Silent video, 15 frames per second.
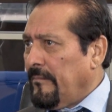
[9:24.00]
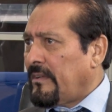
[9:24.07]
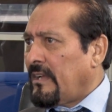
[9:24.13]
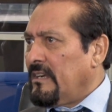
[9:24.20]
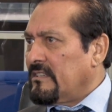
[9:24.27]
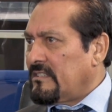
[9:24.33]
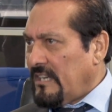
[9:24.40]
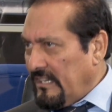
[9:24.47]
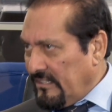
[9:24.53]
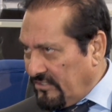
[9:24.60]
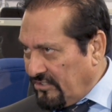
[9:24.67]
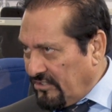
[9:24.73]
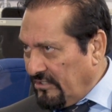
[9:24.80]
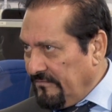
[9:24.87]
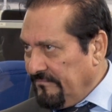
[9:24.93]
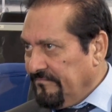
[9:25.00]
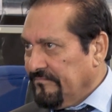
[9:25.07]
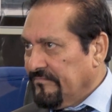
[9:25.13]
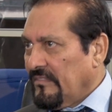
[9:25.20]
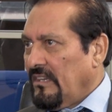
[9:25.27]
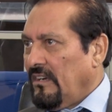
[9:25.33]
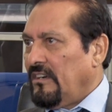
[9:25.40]
contest
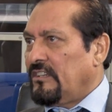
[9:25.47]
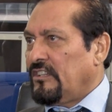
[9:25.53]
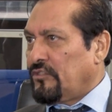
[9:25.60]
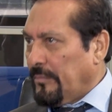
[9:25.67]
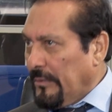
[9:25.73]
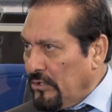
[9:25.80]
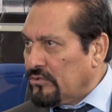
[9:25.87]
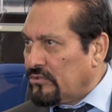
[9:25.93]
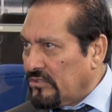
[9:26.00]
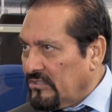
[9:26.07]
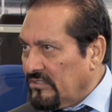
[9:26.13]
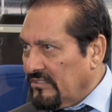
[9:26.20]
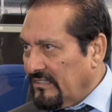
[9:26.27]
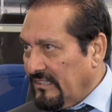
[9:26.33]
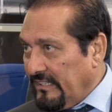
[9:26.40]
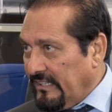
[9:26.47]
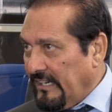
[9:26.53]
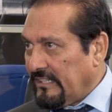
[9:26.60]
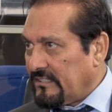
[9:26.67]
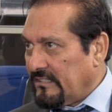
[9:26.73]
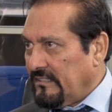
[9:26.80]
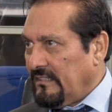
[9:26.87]
or dispute the
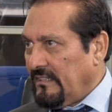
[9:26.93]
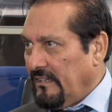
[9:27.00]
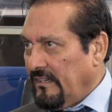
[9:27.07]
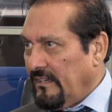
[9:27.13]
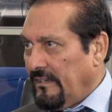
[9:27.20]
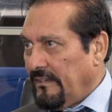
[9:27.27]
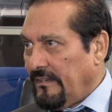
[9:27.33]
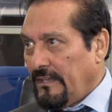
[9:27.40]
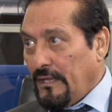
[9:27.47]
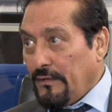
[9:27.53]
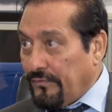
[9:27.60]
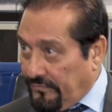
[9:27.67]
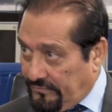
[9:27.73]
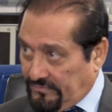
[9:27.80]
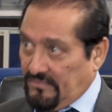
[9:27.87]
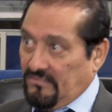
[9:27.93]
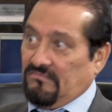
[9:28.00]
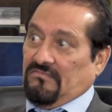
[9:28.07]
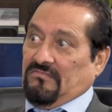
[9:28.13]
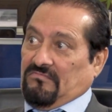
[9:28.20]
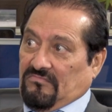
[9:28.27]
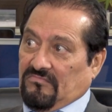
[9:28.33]
debt if
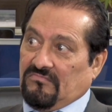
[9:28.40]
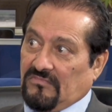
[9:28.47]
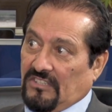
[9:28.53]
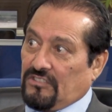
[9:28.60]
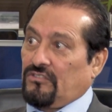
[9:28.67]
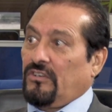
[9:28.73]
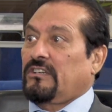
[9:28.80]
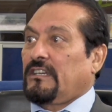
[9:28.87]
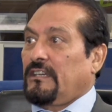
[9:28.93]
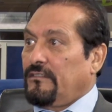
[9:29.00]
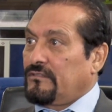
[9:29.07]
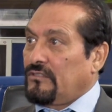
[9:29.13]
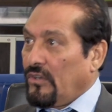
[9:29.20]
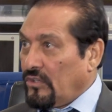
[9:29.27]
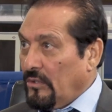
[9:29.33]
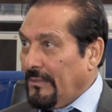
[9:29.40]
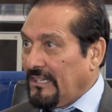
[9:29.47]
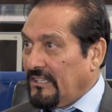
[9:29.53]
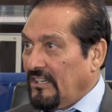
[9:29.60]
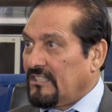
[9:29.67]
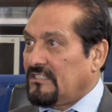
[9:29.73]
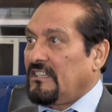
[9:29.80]
there's not enough
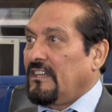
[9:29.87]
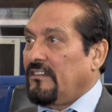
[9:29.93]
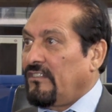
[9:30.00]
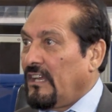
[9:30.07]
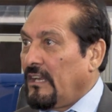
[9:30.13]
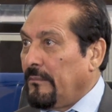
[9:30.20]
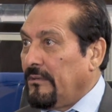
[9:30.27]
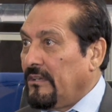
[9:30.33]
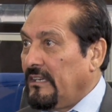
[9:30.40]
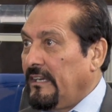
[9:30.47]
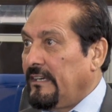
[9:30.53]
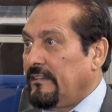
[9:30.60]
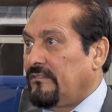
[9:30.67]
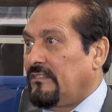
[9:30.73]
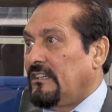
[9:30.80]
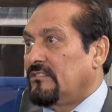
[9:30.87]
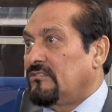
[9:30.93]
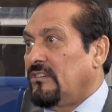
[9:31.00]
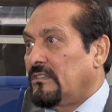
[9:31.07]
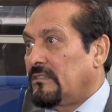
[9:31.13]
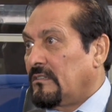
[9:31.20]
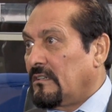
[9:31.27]
documentation available and if there is
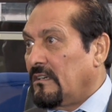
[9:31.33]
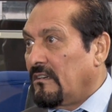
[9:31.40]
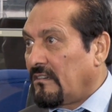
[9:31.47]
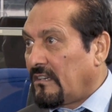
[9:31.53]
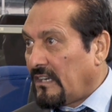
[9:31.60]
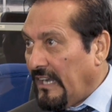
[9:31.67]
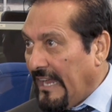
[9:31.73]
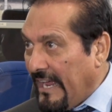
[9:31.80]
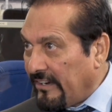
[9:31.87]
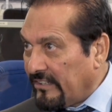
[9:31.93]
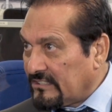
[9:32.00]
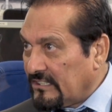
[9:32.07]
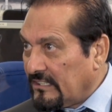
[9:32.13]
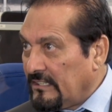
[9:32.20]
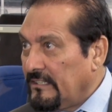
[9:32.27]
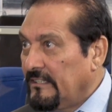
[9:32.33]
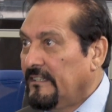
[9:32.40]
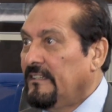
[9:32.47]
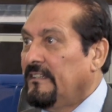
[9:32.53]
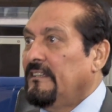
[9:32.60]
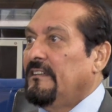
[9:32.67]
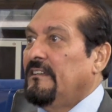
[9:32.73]
not clarity
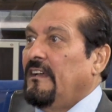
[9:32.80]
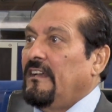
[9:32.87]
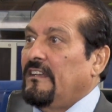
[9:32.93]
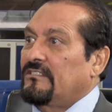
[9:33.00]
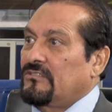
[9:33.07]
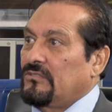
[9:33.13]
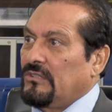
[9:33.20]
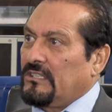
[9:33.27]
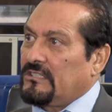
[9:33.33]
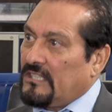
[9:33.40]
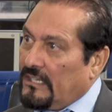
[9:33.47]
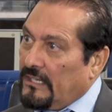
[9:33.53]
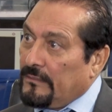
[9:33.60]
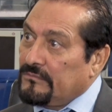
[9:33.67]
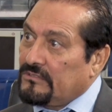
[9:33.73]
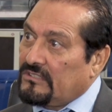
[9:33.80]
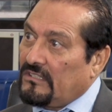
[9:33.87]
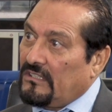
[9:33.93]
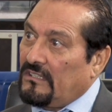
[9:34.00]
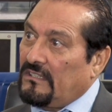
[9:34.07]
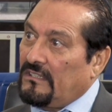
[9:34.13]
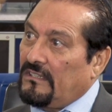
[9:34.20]
as to the terms
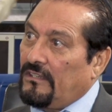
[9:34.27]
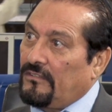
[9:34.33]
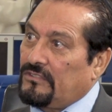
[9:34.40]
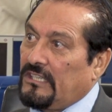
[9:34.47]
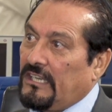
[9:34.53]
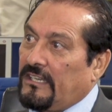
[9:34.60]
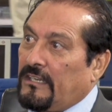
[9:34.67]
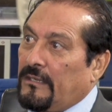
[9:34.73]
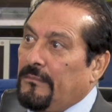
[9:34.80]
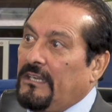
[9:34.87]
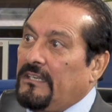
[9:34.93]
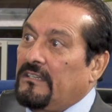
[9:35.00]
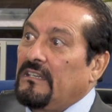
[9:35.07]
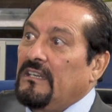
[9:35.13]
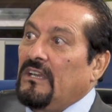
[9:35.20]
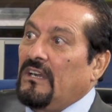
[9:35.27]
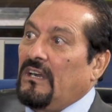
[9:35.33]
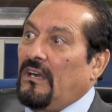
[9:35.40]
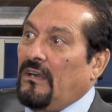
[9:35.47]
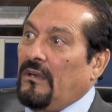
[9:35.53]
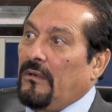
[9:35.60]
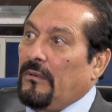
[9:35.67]
of the agreement.
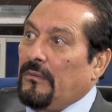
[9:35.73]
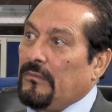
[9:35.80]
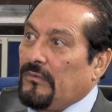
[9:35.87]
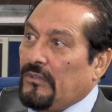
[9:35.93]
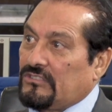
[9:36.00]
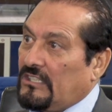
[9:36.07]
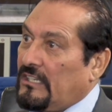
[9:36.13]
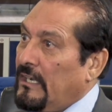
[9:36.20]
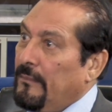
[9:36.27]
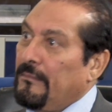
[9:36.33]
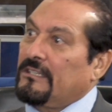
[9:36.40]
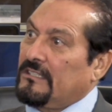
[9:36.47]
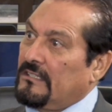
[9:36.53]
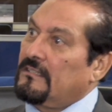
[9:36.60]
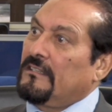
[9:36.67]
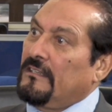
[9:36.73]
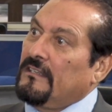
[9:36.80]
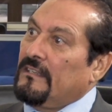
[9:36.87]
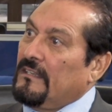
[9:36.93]
Was it limited